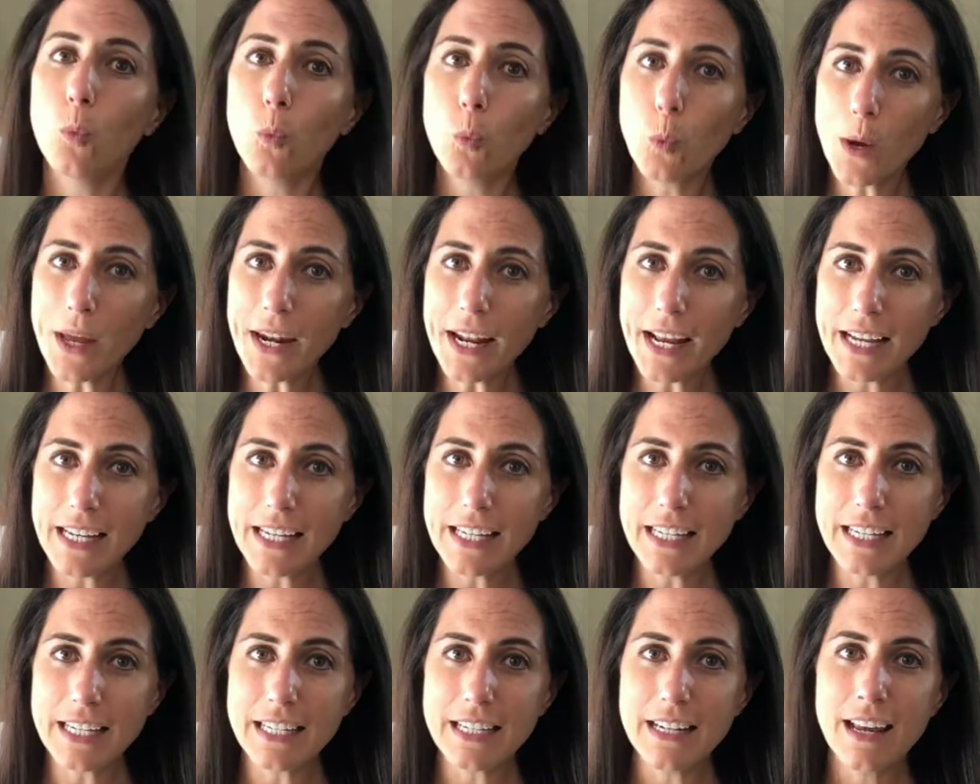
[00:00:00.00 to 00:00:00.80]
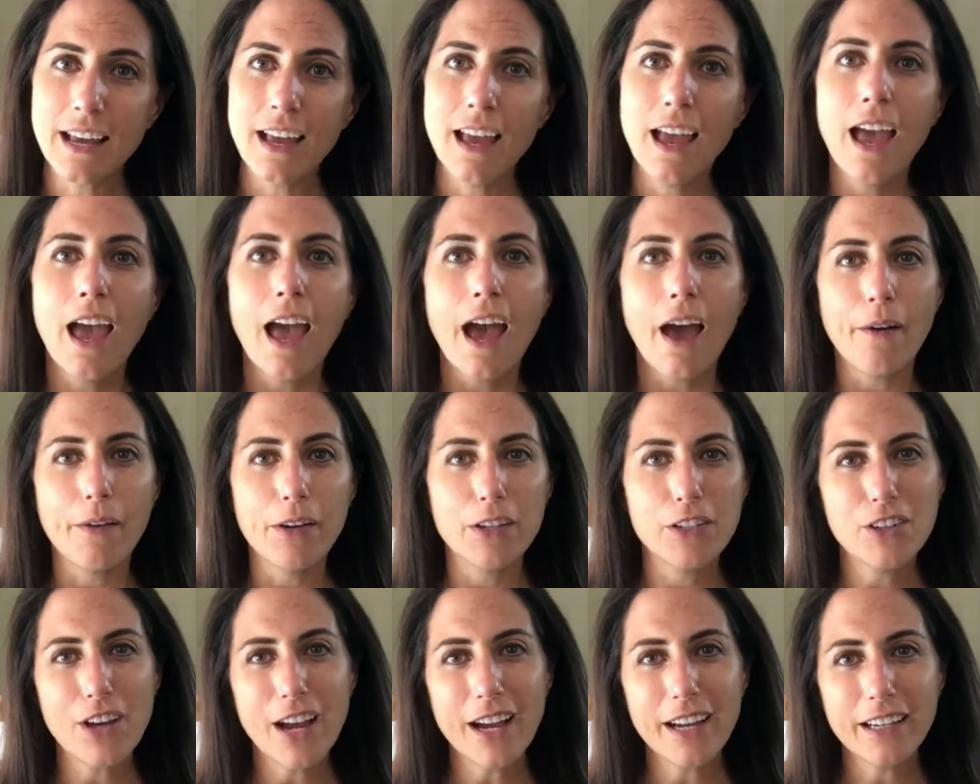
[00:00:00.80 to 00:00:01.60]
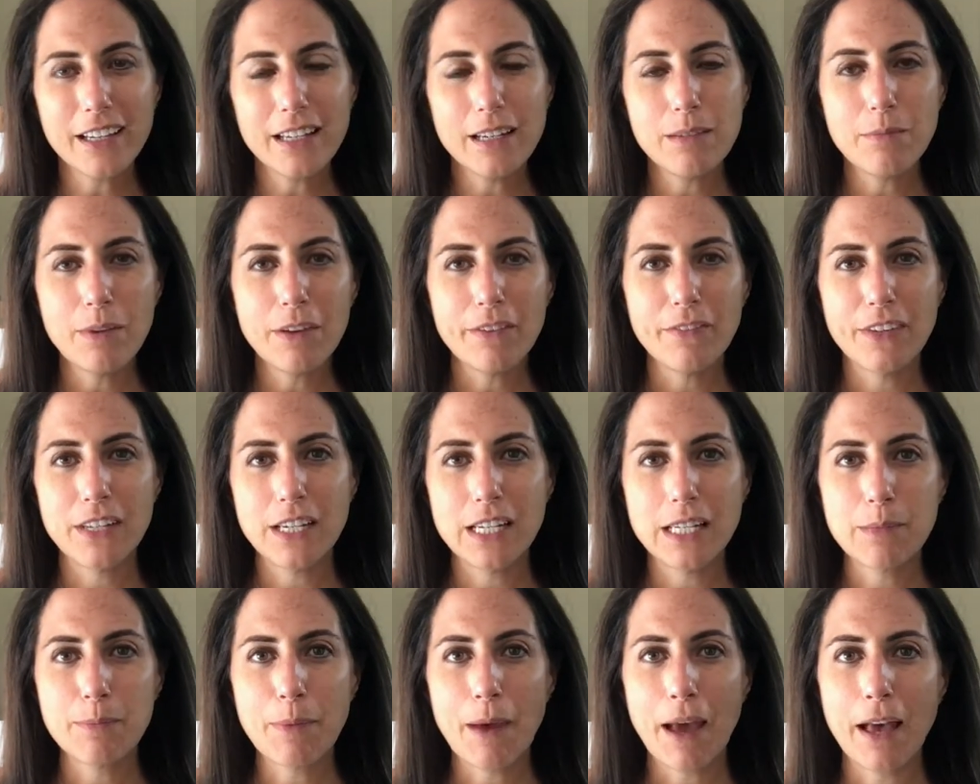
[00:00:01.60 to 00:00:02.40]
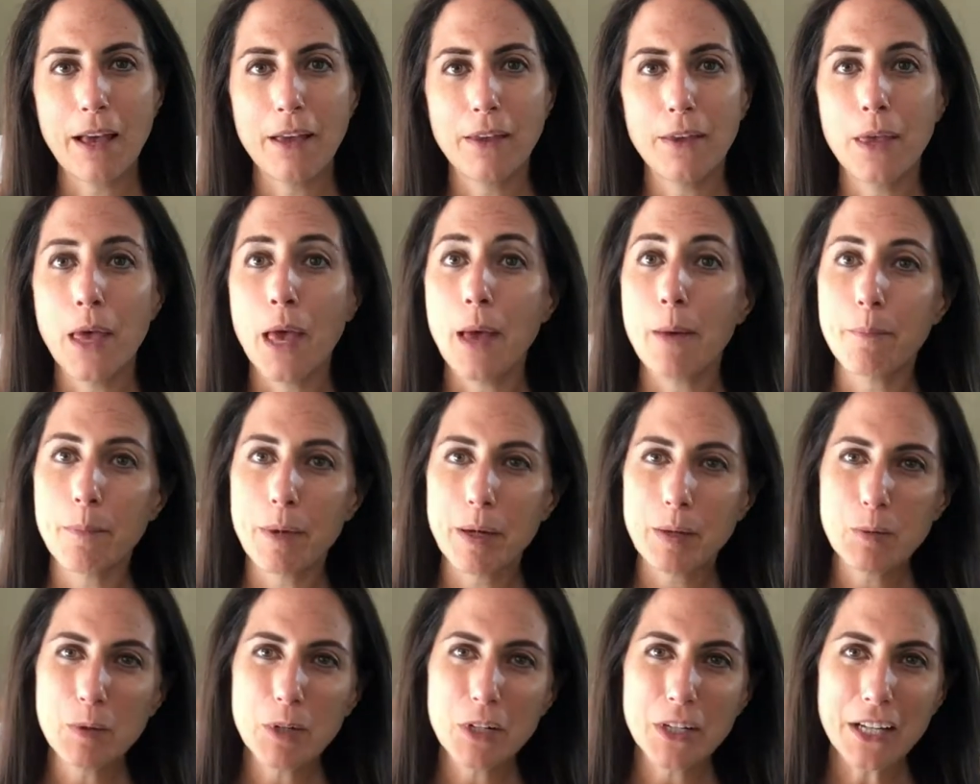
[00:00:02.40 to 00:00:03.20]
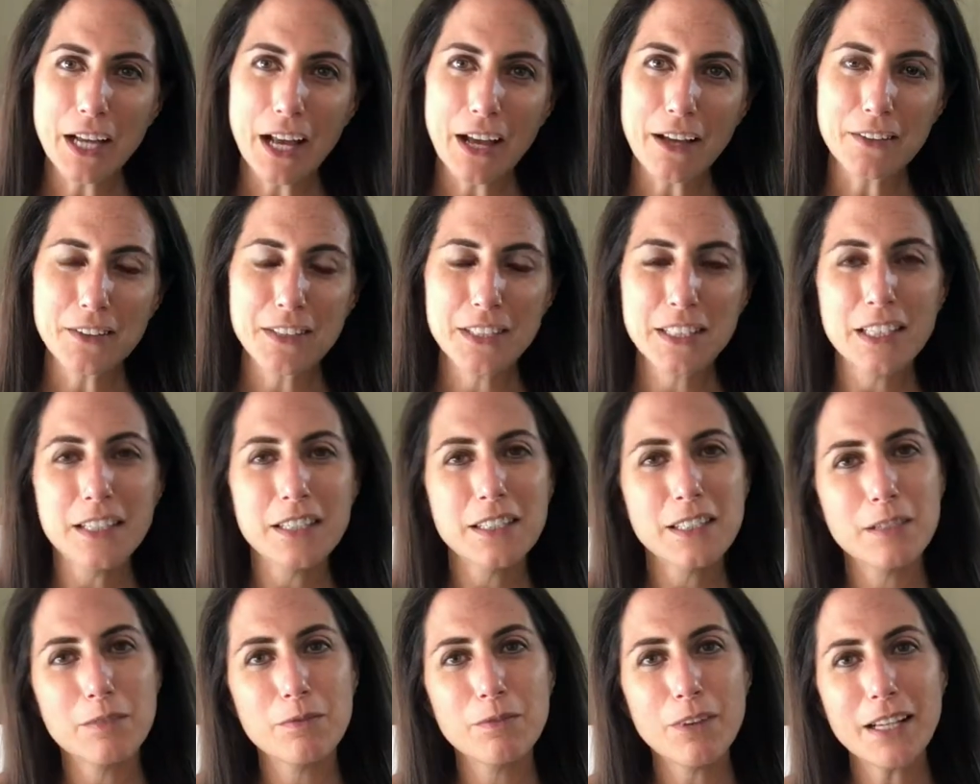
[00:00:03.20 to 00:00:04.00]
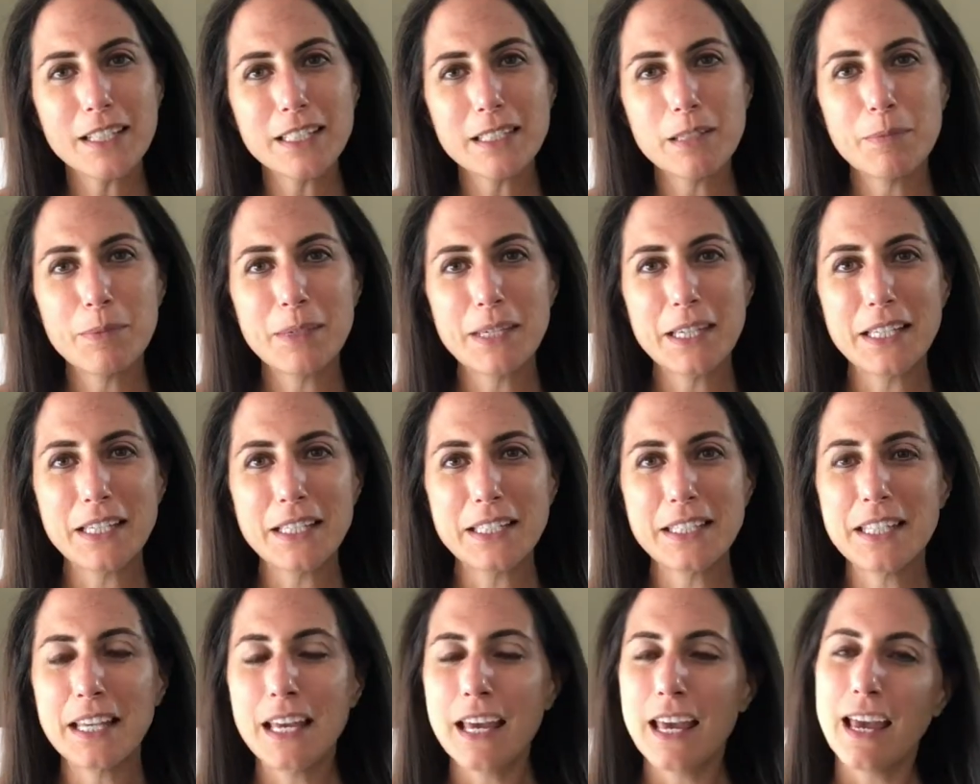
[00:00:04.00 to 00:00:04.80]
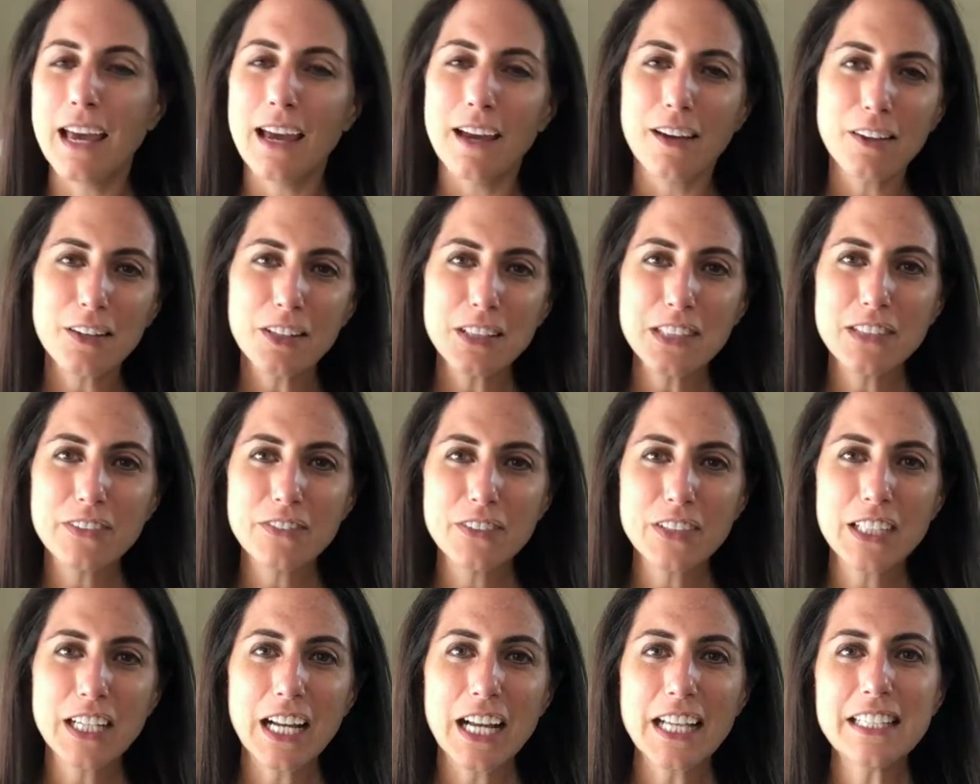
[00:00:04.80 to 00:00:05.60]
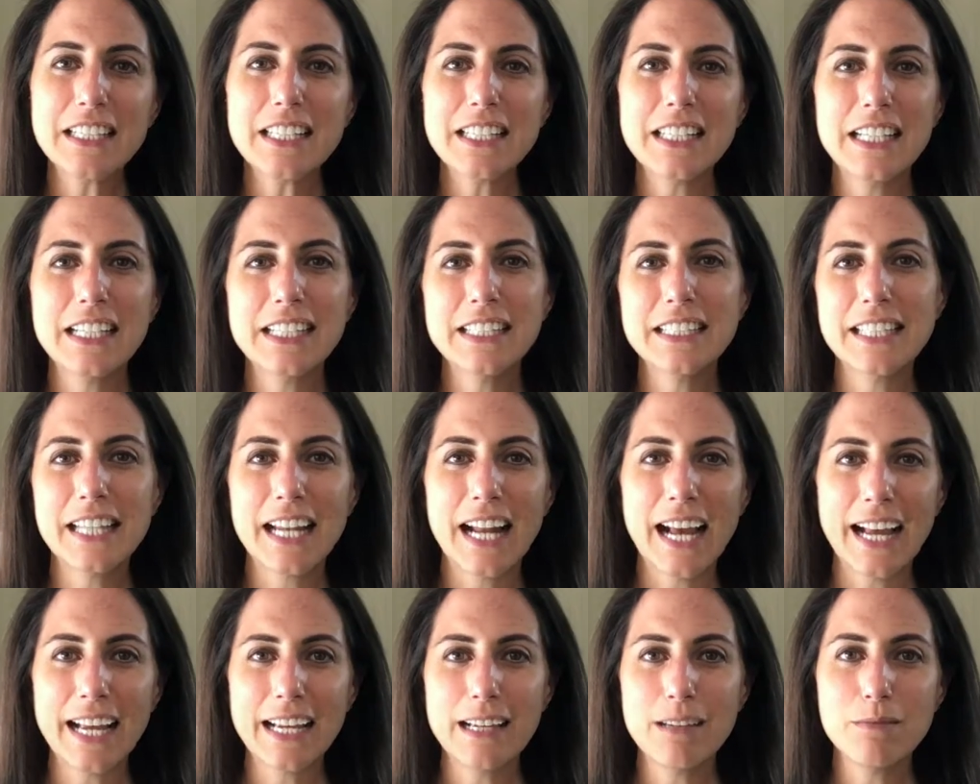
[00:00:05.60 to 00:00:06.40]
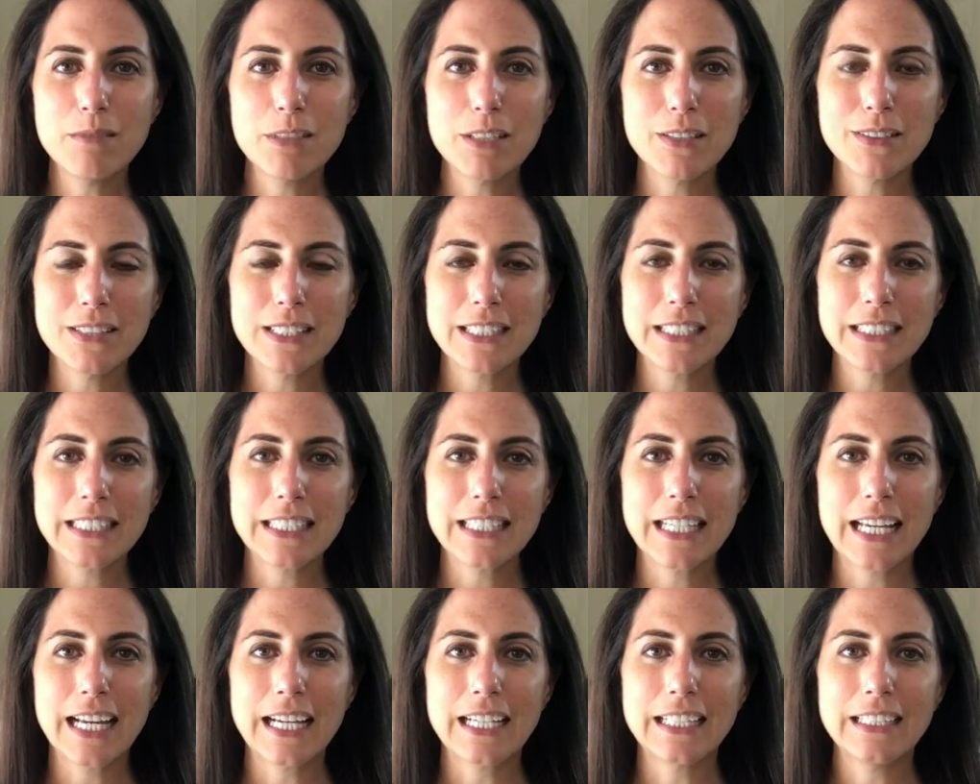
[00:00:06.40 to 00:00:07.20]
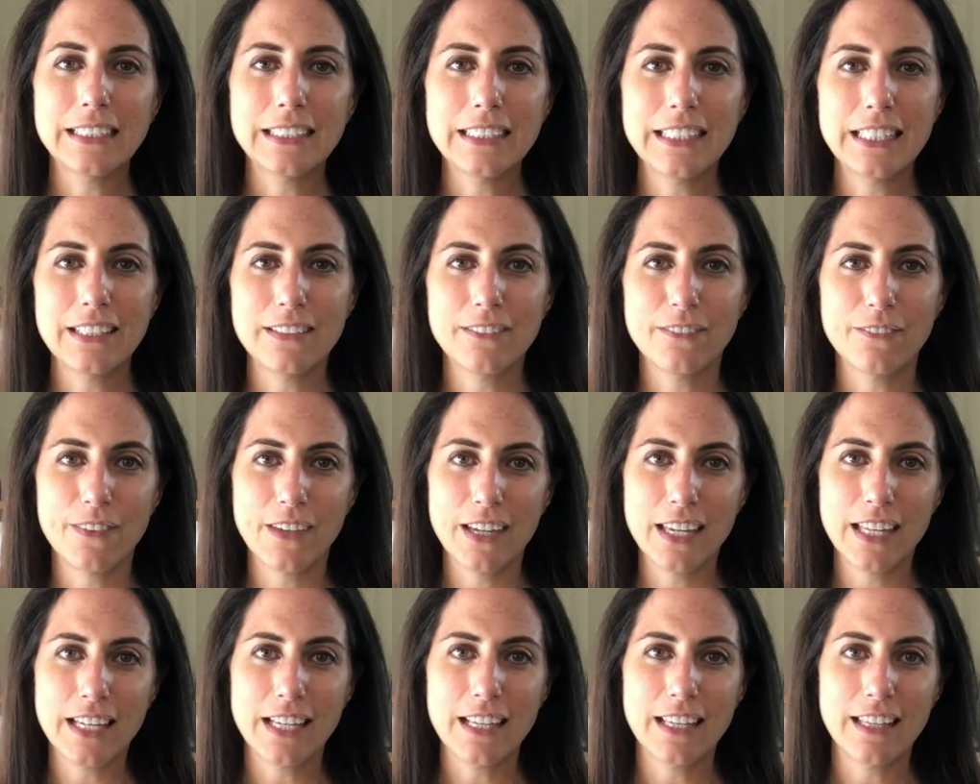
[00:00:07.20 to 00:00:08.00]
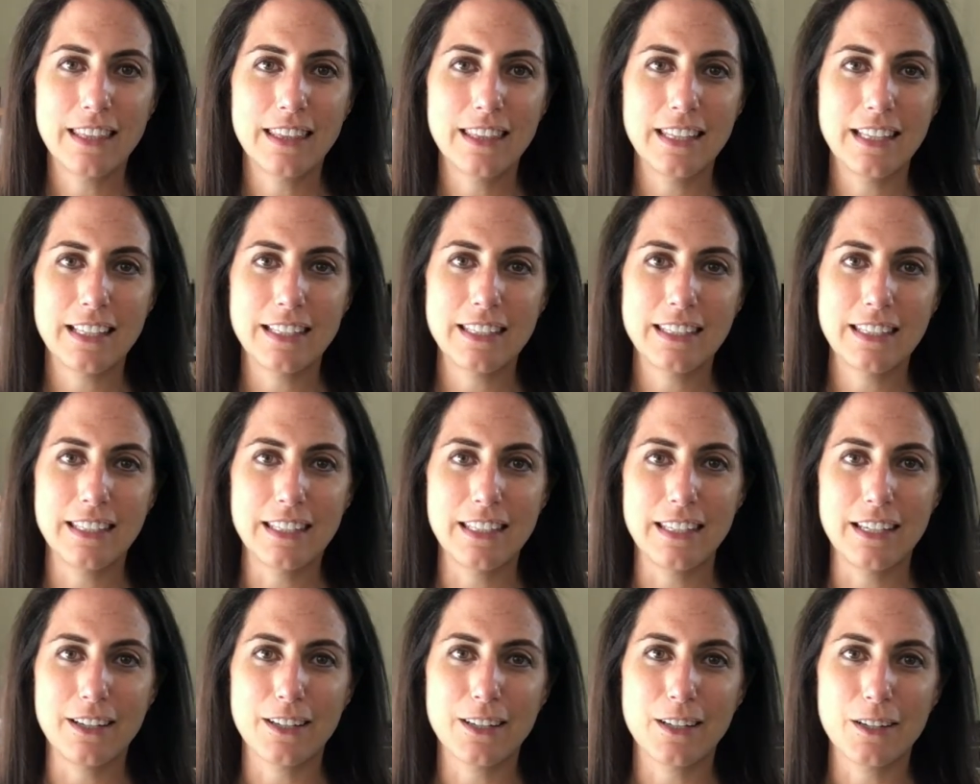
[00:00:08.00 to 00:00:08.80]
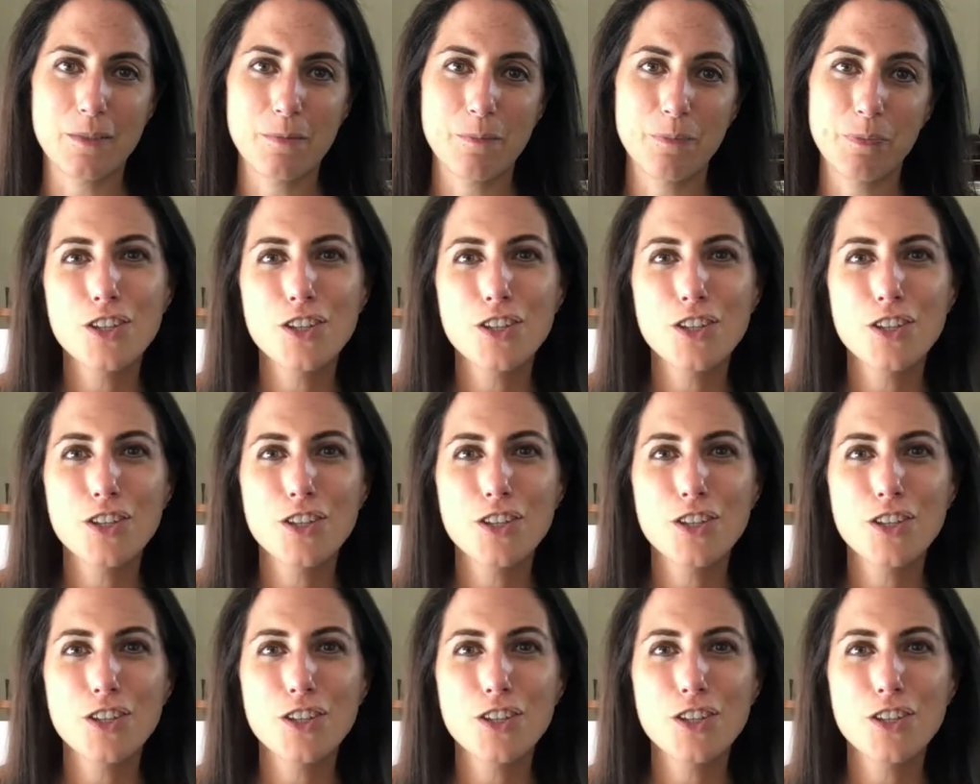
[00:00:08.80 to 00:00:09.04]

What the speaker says: what I eat, how I track it in MyFitnessPal, my workouts, some recipes, all different kinds of things that I am doing to get healthy and fit this year.